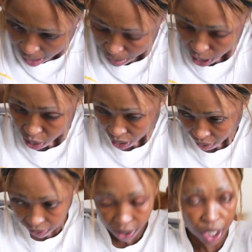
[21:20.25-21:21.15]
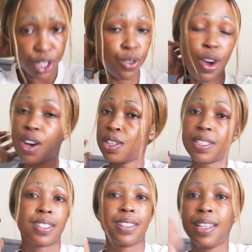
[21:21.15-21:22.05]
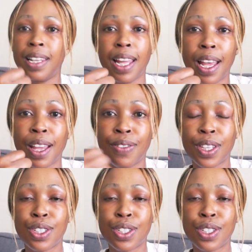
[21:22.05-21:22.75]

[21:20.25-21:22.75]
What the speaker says: be grateful that you are still alive,